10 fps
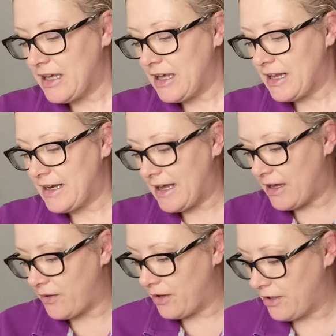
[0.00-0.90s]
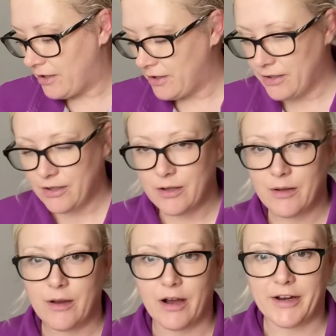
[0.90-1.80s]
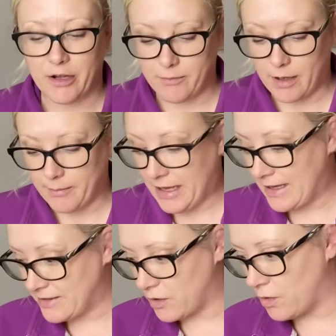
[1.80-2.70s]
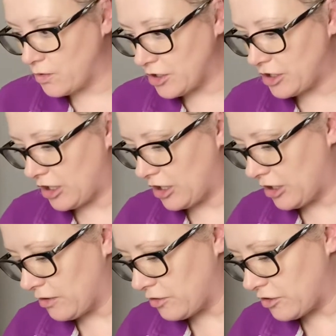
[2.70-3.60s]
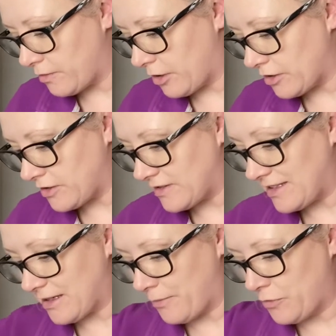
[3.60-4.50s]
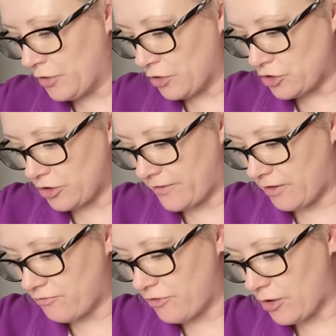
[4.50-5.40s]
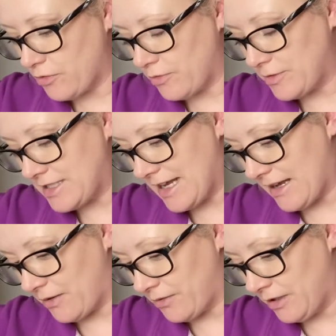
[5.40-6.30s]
Now, I know Mum has ordered loads of tomato seeds. I'm not sure if I wrote them down,